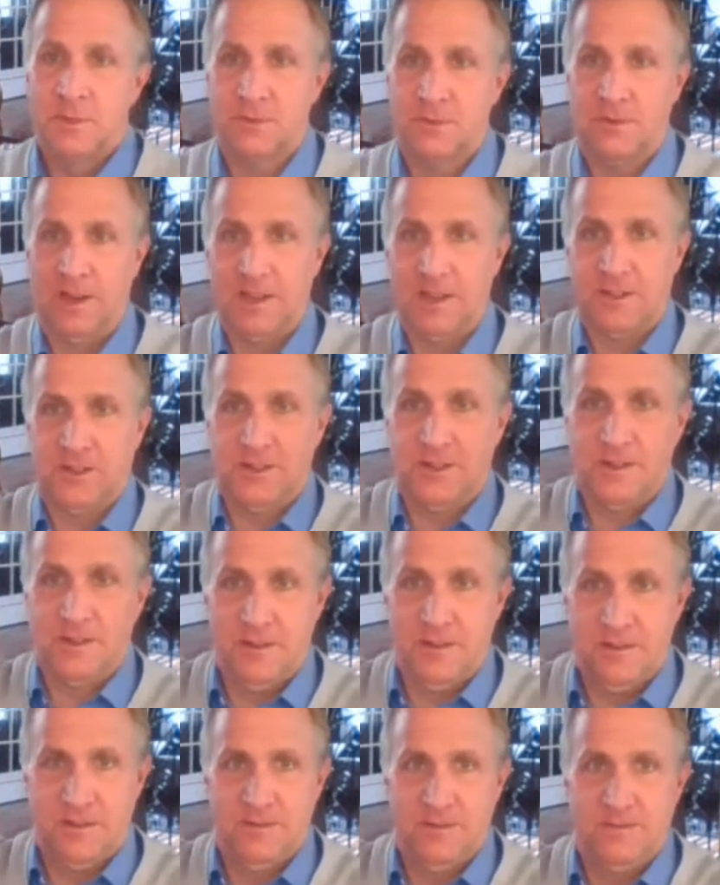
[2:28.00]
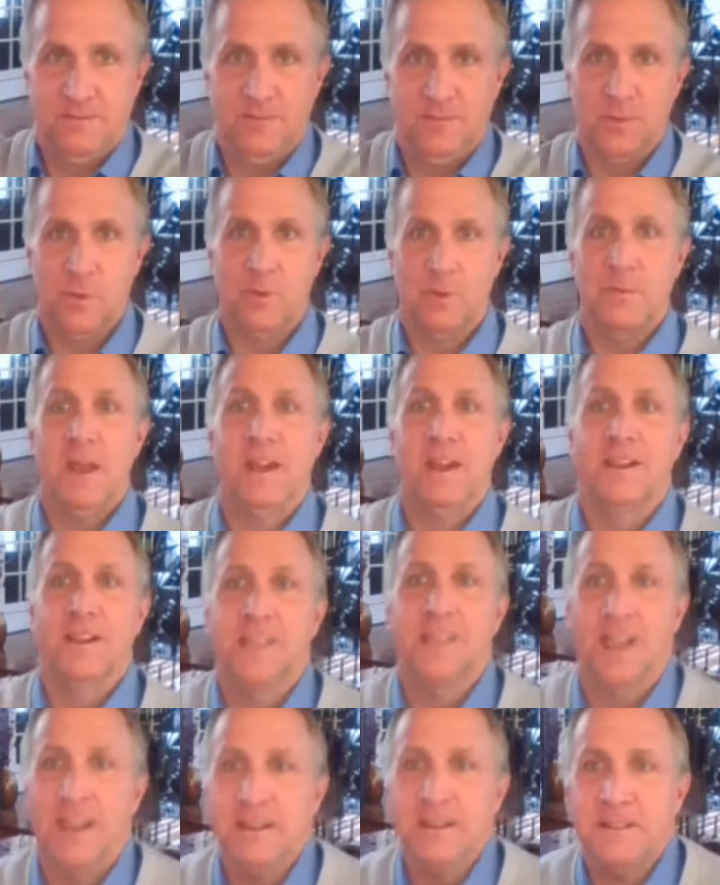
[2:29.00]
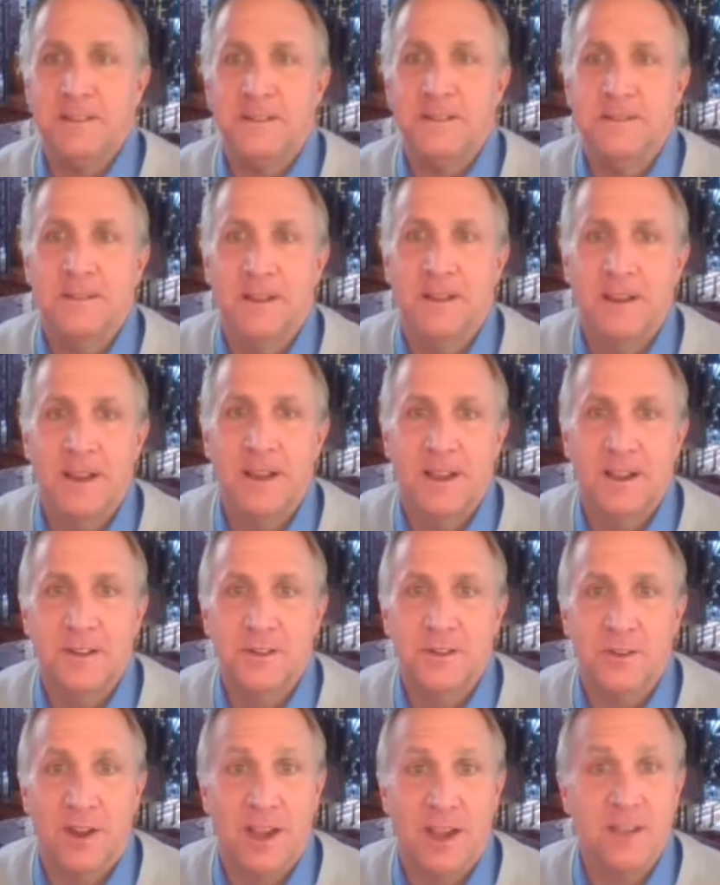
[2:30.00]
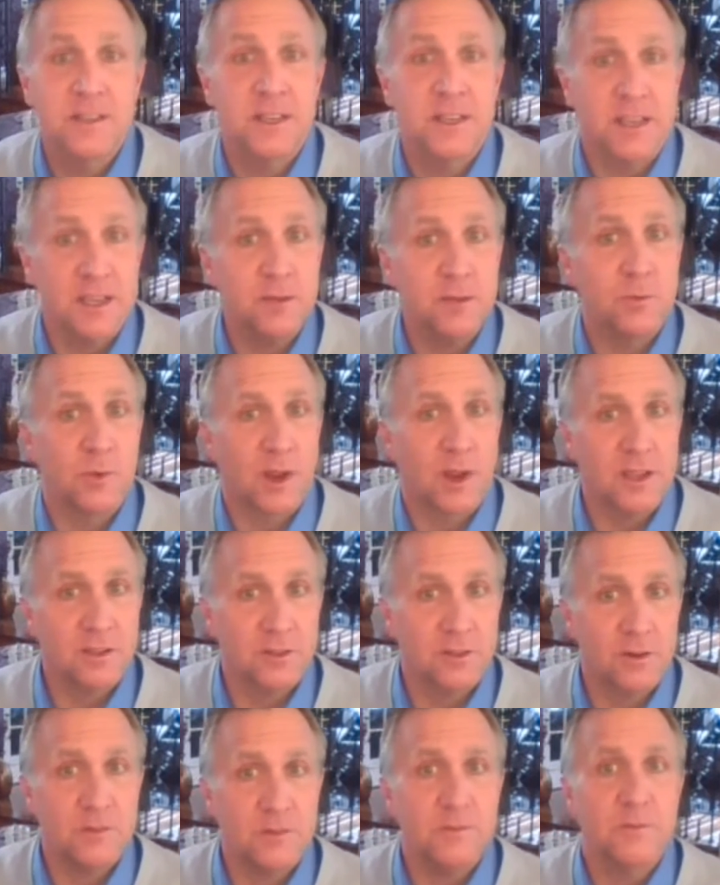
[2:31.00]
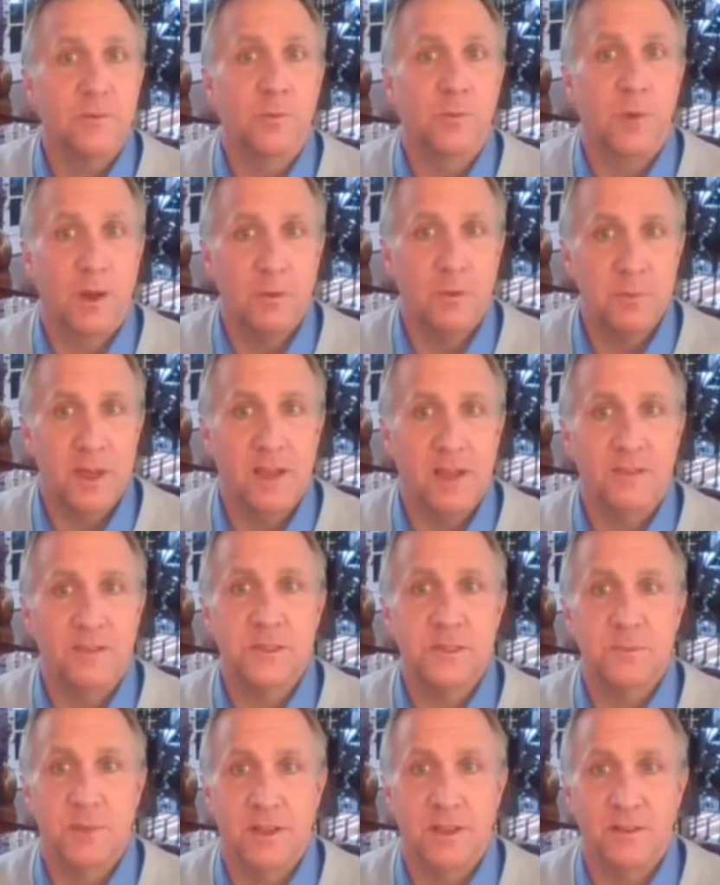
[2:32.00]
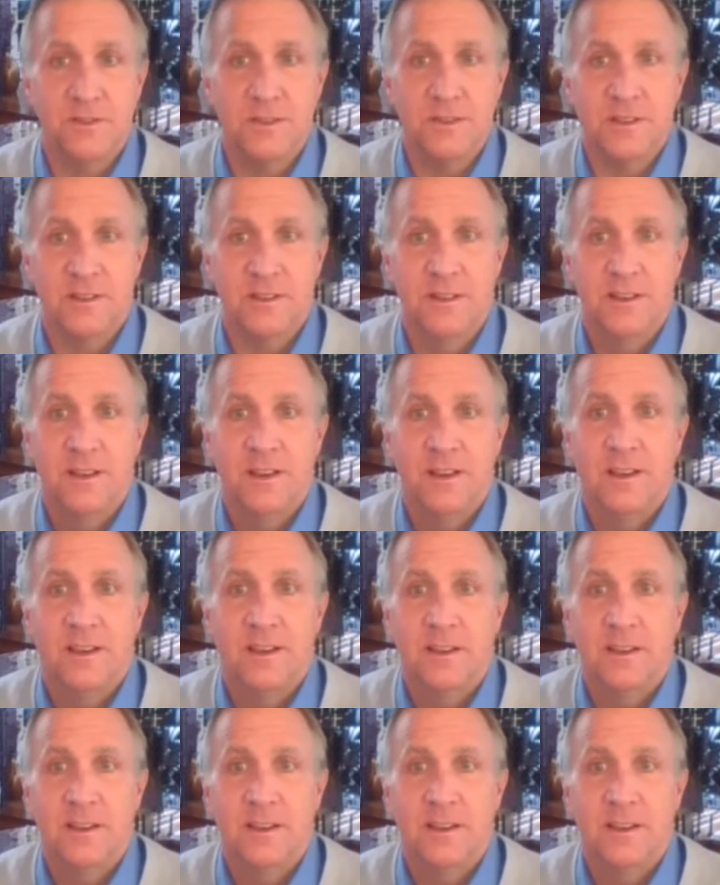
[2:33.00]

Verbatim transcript: stretch, or meditate. Uh, try to eat regular, well balanced meals.